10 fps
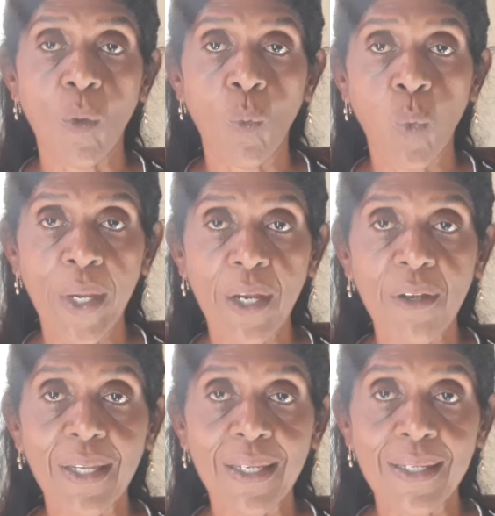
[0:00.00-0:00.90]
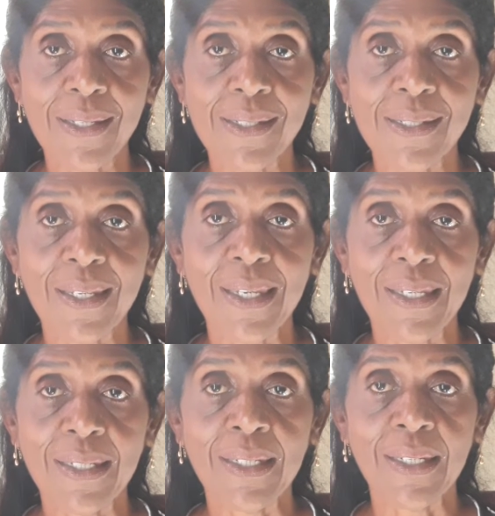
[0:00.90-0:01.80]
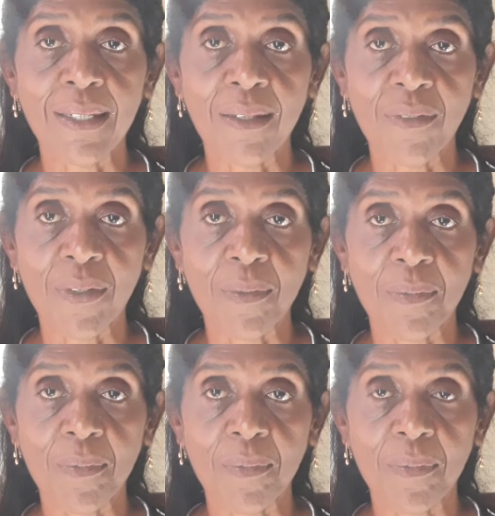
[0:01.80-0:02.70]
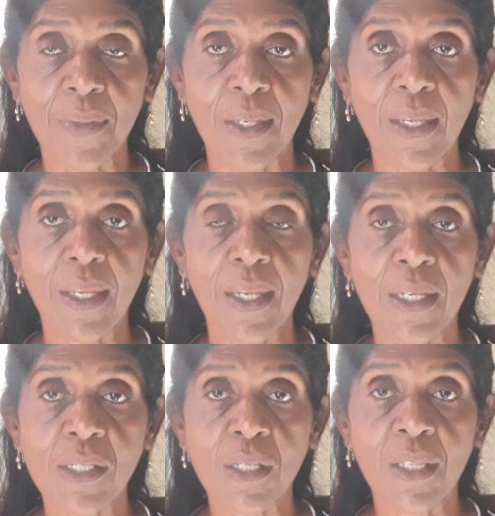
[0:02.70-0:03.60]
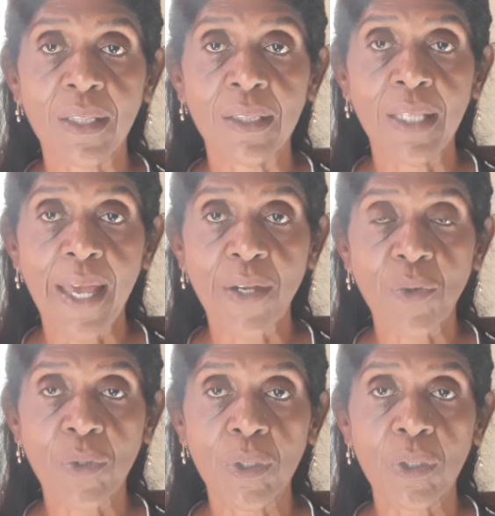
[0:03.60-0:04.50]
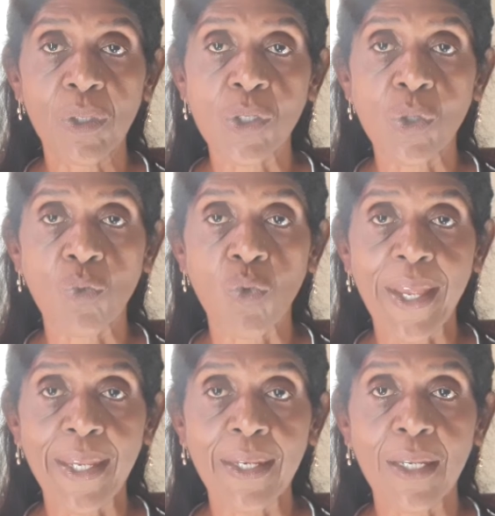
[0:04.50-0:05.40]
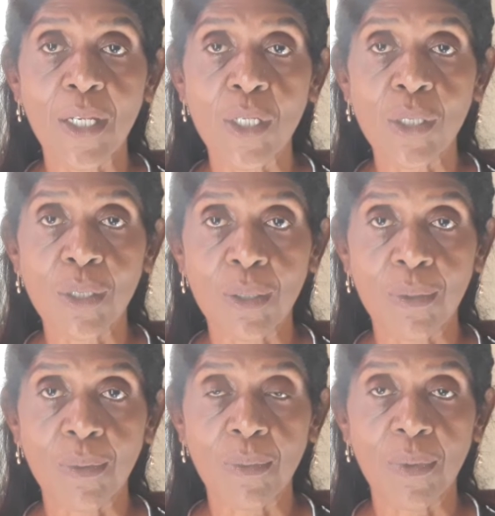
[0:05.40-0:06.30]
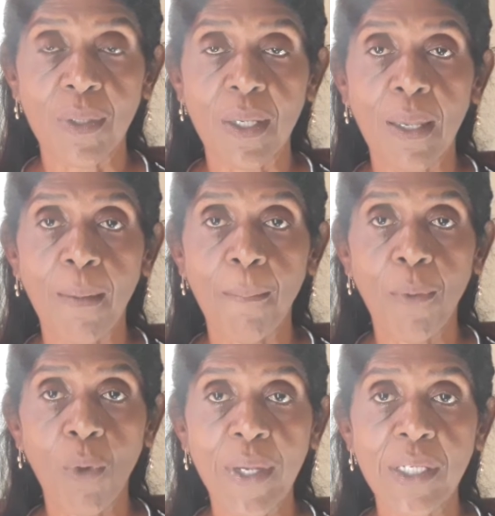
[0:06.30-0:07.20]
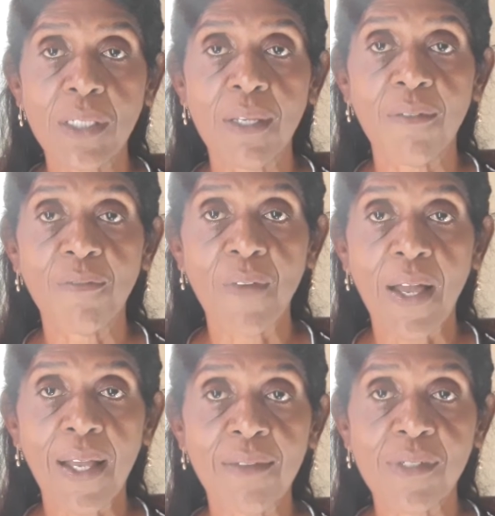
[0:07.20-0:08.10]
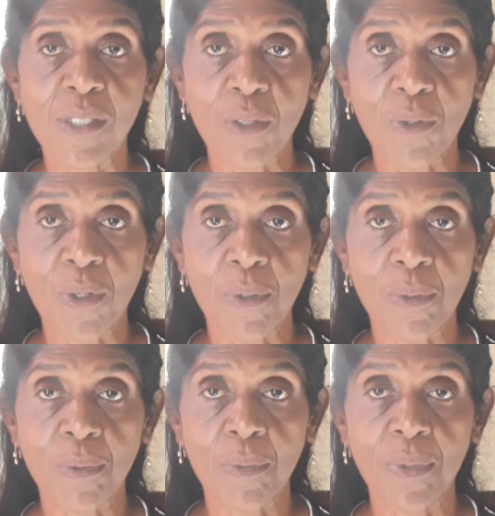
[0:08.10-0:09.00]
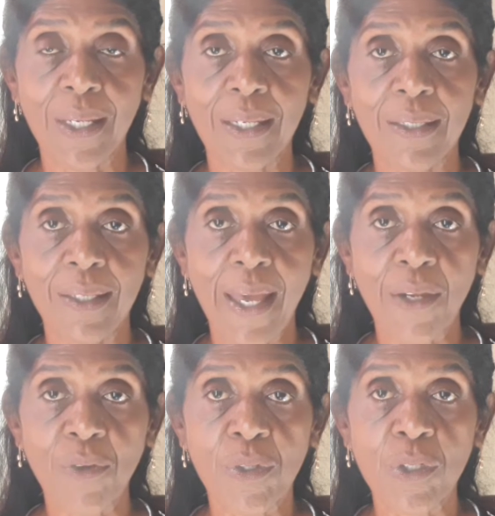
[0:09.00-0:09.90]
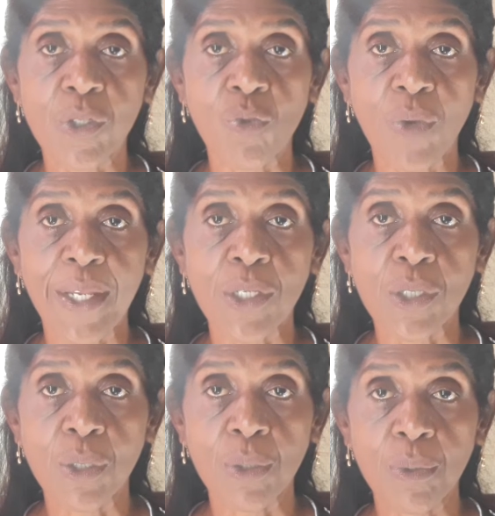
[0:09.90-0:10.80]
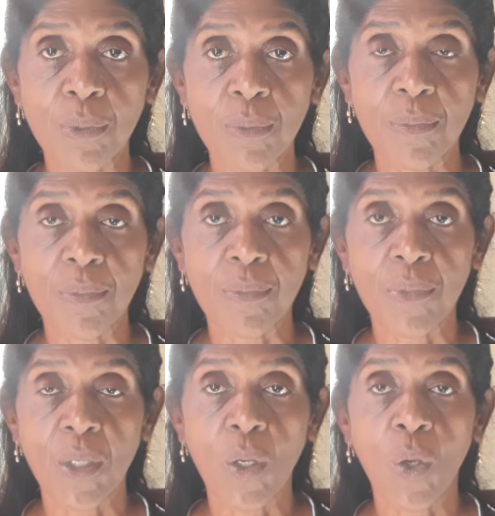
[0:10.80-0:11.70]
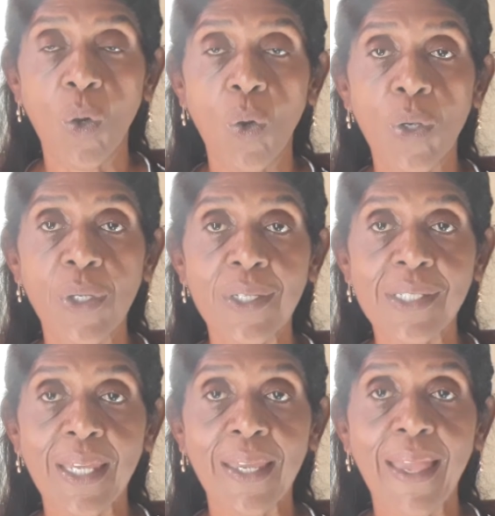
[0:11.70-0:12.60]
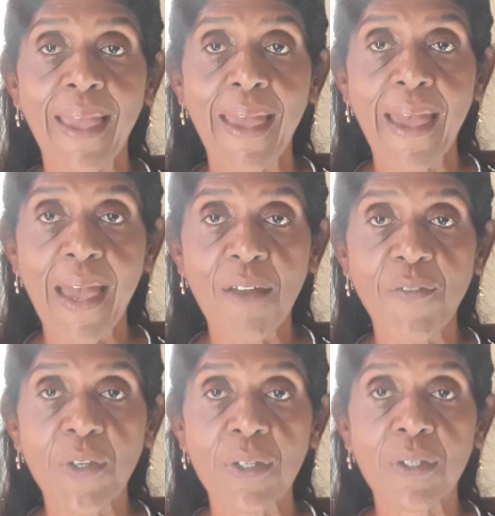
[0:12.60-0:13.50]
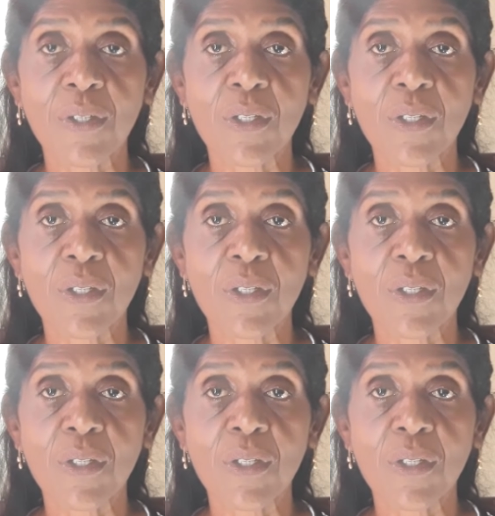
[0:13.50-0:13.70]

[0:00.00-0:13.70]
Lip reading: Where is kidney 11? It's lateral to Ren 2, 0.50 lateral to Ren 2, or you could say half a